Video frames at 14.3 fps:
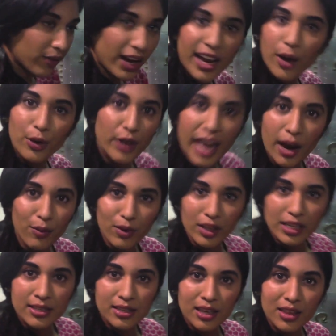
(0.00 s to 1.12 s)
Right now you can't
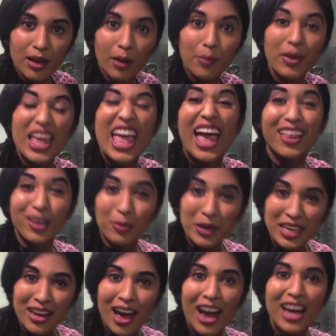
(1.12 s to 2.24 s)
really see them. And they'll be
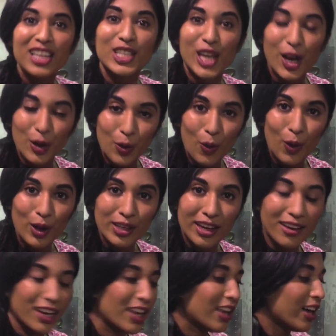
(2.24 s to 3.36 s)
nice and golden.
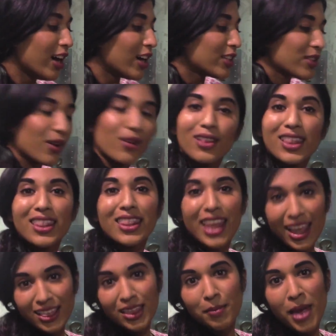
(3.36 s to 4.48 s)
So
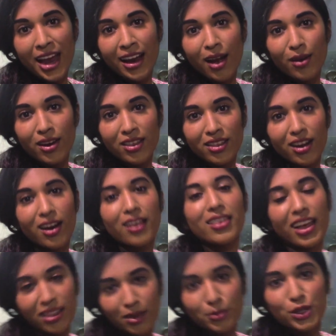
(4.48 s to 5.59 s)
let them hang out in there,
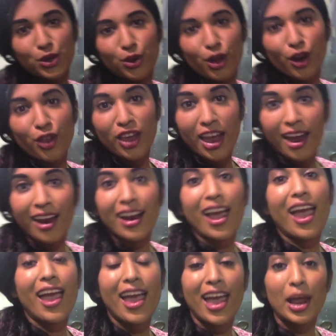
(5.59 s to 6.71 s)
let them do their thing,
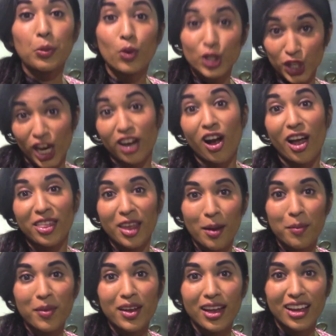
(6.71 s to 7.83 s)
and we'll check on
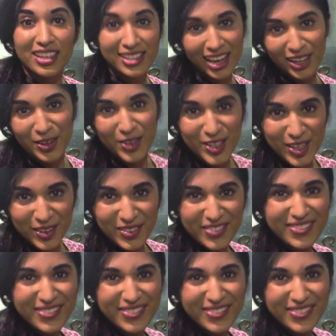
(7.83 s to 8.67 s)
them in a second or two.